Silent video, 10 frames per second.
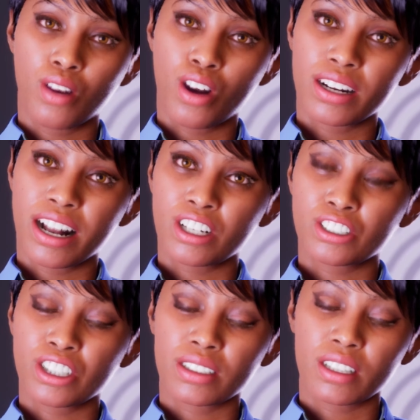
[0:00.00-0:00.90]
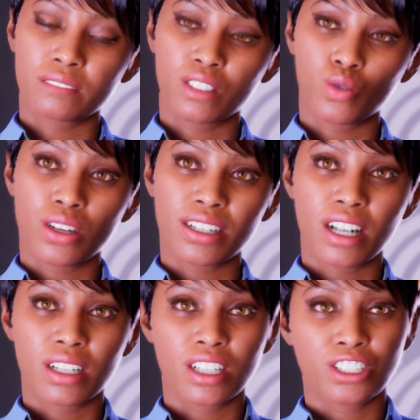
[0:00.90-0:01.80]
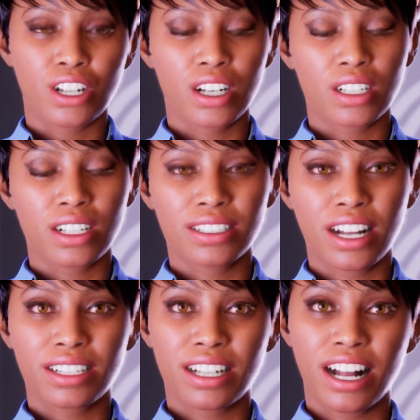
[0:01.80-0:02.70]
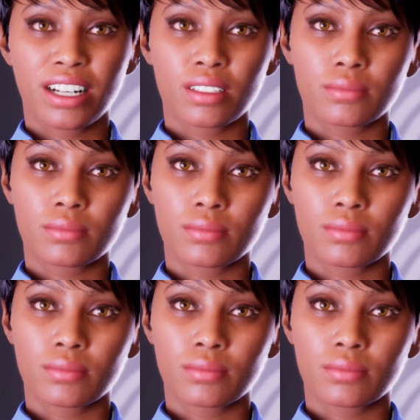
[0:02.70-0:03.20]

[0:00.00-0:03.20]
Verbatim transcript: of all ages living with the condition in the UK.